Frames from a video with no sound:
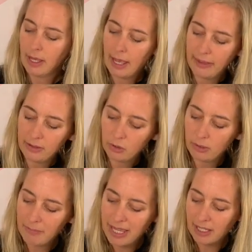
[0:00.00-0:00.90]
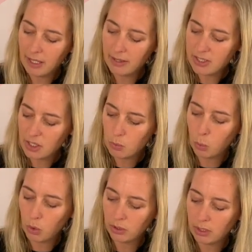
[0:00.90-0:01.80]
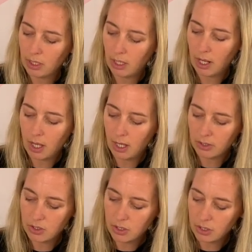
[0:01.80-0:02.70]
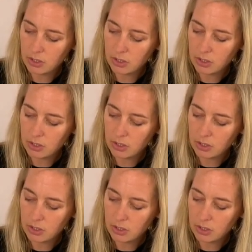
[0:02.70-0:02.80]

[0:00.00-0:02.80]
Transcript: And then on the Maker, there's just one large